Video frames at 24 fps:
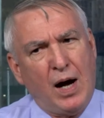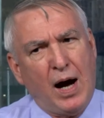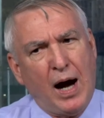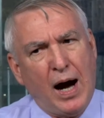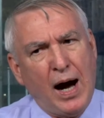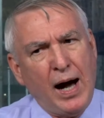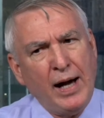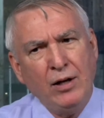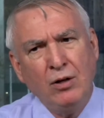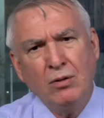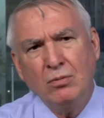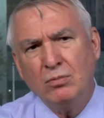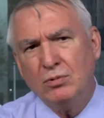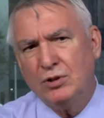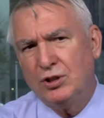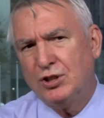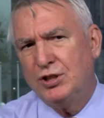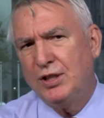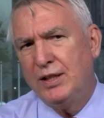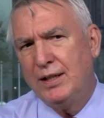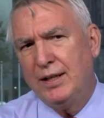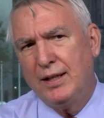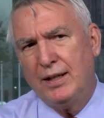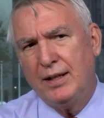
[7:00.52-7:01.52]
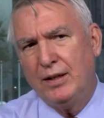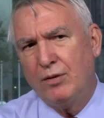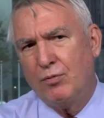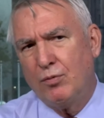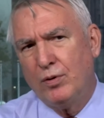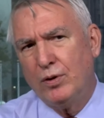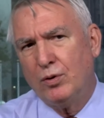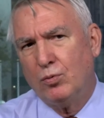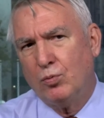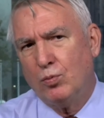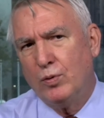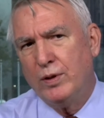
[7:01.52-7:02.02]
I don't see any
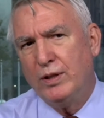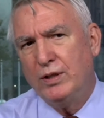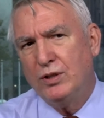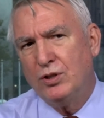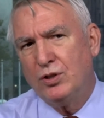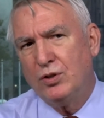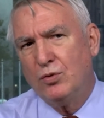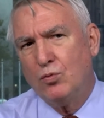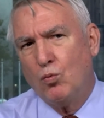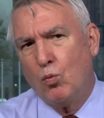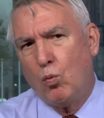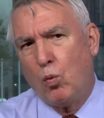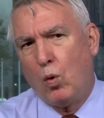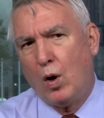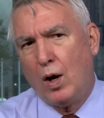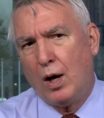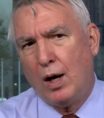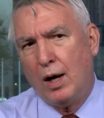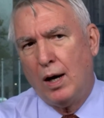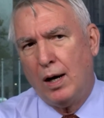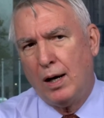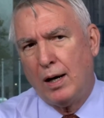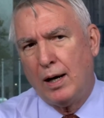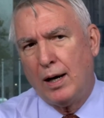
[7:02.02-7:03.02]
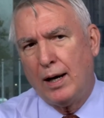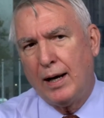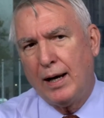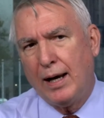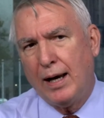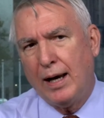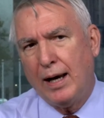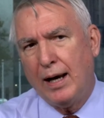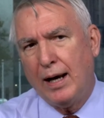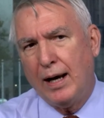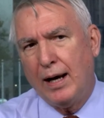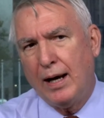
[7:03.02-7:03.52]
real reason
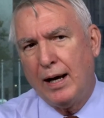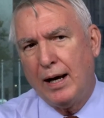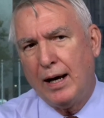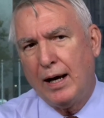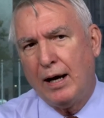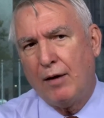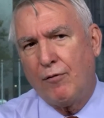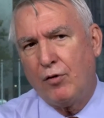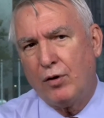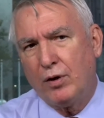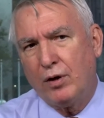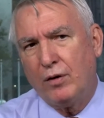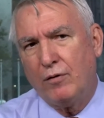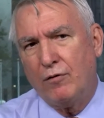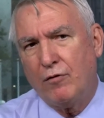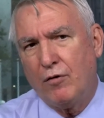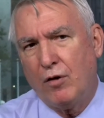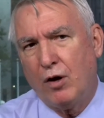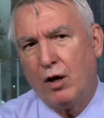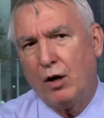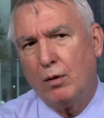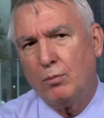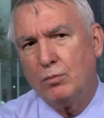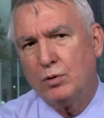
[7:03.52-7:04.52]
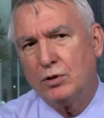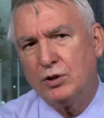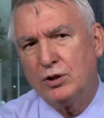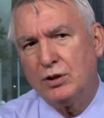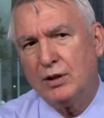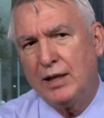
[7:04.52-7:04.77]
why African farms